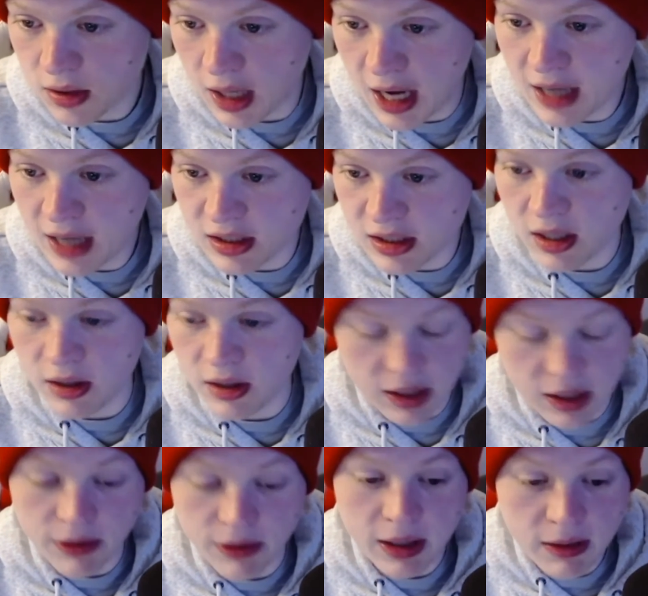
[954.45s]
has an
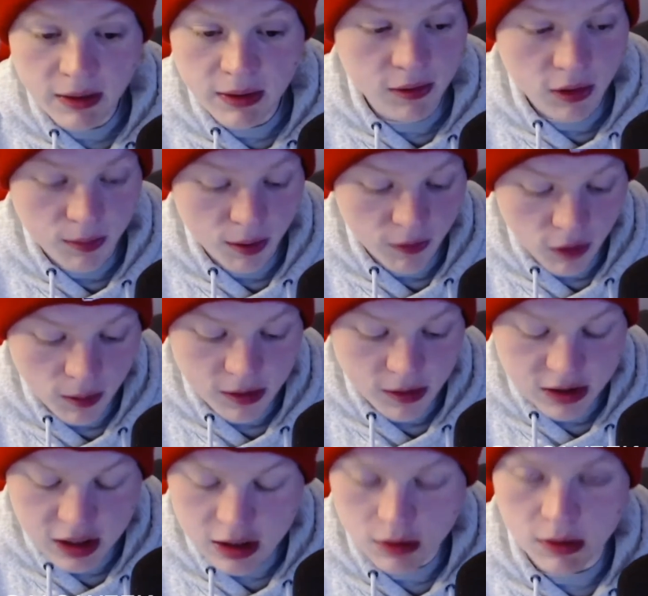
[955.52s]
elite level of
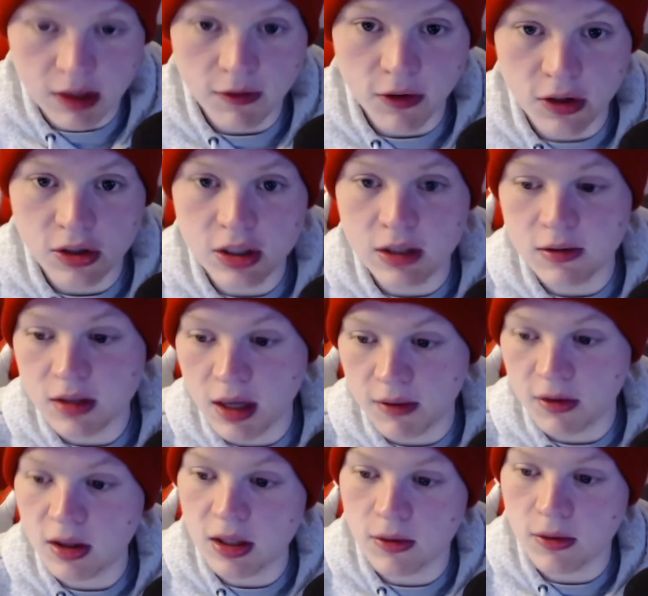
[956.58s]
performance this week for the Chiefs. I
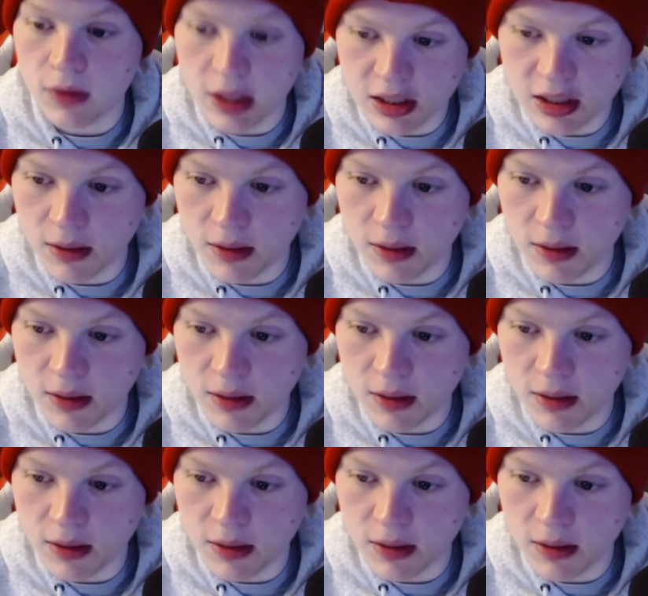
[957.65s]
really do.